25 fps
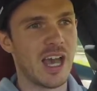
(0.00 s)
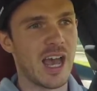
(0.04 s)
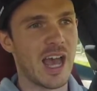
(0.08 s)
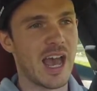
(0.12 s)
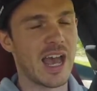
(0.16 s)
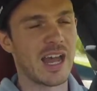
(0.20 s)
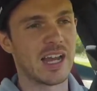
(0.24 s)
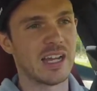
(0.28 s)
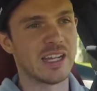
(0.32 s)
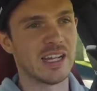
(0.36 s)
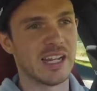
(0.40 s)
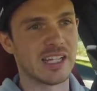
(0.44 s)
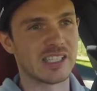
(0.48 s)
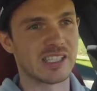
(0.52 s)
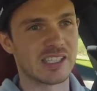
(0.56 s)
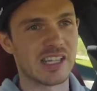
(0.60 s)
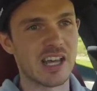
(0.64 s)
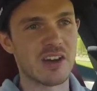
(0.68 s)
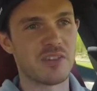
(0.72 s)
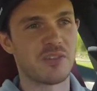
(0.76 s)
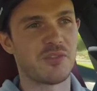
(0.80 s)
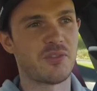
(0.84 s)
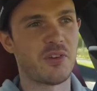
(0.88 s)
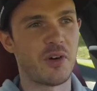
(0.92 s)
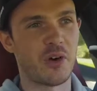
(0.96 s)
and it's
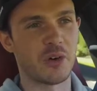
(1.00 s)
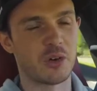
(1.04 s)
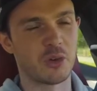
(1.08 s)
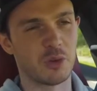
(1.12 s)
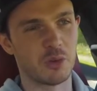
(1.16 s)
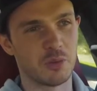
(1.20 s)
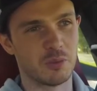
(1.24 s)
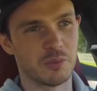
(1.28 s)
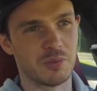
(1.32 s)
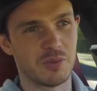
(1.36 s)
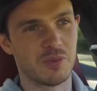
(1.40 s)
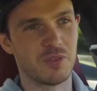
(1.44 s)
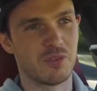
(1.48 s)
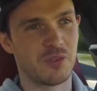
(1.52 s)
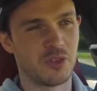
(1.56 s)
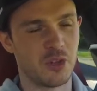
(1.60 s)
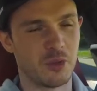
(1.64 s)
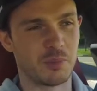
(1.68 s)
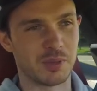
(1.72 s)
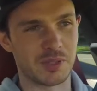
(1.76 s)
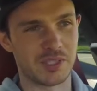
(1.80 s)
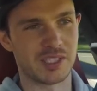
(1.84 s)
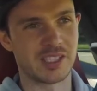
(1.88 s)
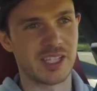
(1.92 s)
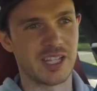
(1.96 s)
that final few
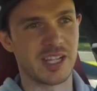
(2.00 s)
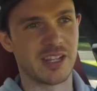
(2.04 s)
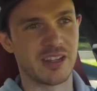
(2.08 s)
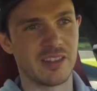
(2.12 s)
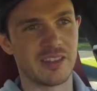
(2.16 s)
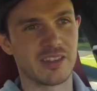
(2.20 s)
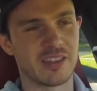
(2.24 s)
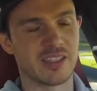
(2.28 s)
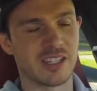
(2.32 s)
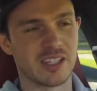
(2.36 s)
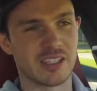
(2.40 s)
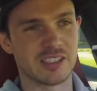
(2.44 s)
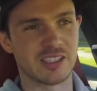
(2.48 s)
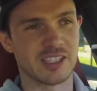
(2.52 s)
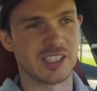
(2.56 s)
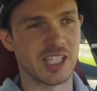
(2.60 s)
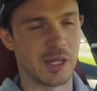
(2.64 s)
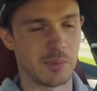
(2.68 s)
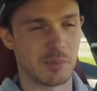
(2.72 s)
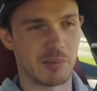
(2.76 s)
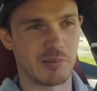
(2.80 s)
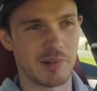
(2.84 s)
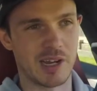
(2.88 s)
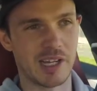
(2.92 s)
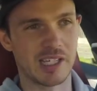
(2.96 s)
percent that
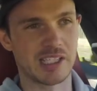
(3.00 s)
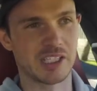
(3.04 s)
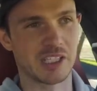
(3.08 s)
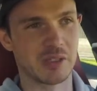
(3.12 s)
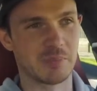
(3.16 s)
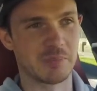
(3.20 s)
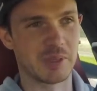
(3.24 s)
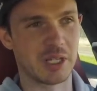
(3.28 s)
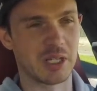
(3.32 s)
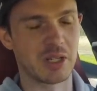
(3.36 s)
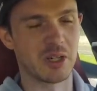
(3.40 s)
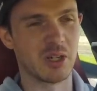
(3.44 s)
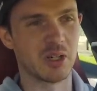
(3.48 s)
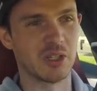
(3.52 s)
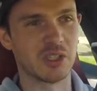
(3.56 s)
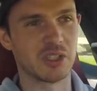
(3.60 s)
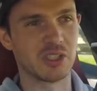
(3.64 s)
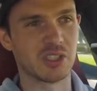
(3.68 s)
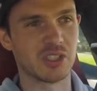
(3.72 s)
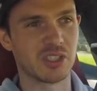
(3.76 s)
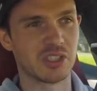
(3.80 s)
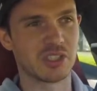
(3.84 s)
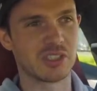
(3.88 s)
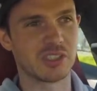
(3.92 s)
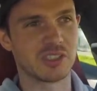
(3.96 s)
separates it,
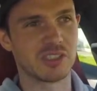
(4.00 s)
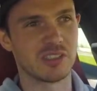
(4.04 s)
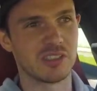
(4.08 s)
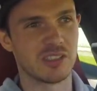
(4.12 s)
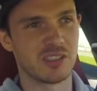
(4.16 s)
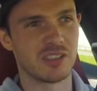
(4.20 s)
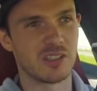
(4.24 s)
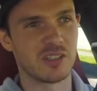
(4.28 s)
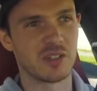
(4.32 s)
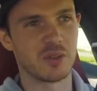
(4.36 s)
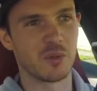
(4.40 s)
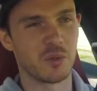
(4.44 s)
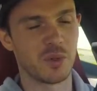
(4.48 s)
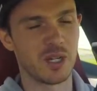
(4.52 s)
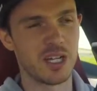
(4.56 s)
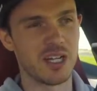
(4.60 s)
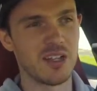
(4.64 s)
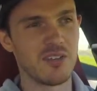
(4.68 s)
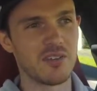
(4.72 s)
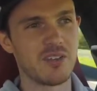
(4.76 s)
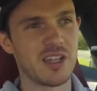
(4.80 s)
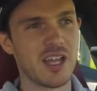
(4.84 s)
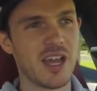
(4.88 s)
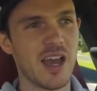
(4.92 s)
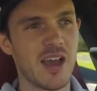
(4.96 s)
because
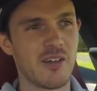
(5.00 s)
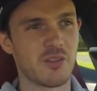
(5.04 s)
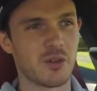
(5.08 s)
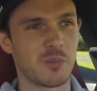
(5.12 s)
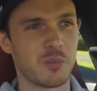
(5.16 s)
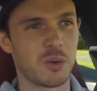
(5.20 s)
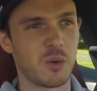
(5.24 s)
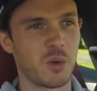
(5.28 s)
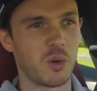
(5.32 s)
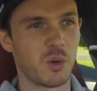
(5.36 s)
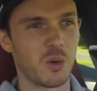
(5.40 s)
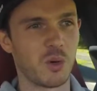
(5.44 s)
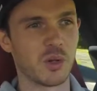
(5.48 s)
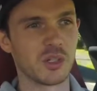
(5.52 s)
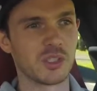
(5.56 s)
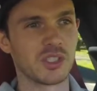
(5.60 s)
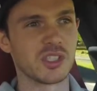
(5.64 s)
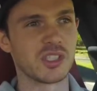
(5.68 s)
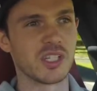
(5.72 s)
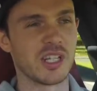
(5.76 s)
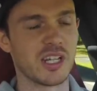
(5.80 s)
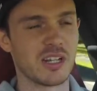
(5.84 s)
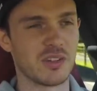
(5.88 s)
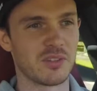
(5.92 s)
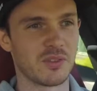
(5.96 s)
whenever you have a
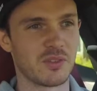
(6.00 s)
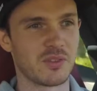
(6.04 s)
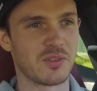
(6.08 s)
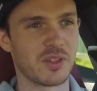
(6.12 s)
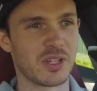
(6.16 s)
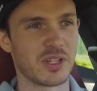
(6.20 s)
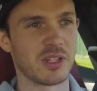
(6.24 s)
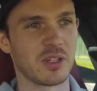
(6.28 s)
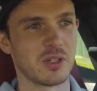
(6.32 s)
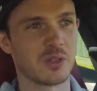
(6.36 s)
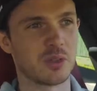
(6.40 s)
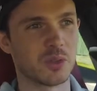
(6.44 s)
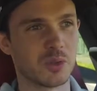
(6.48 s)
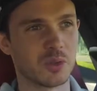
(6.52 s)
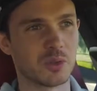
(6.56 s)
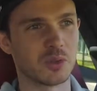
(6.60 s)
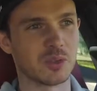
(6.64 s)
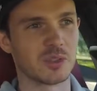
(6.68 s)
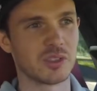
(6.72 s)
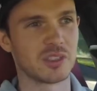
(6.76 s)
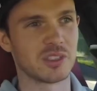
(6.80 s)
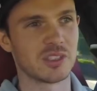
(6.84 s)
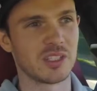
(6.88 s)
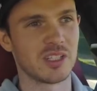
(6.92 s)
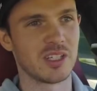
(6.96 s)
Porsche, it
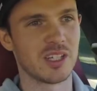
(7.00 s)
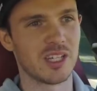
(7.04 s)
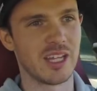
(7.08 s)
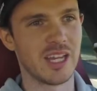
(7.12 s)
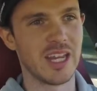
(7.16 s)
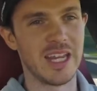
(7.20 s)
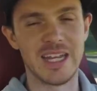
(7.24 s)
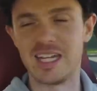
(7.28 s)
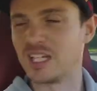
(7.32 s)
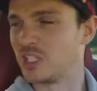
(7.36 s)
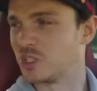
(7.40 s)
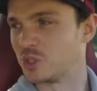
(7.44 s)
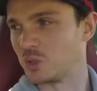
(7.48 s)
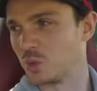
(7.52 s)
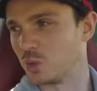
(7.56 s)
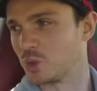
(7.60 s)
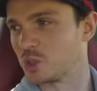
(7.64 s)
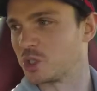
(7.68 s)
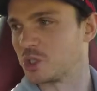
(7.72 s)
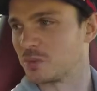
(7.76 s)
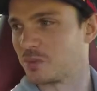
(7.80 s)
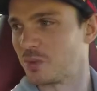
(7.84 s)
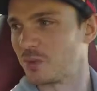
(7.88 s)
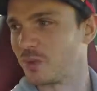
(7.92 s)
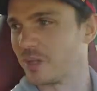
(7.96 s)
feels
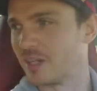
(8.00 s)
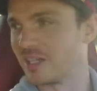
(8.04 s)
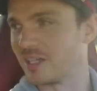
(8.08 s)
inexhaustible in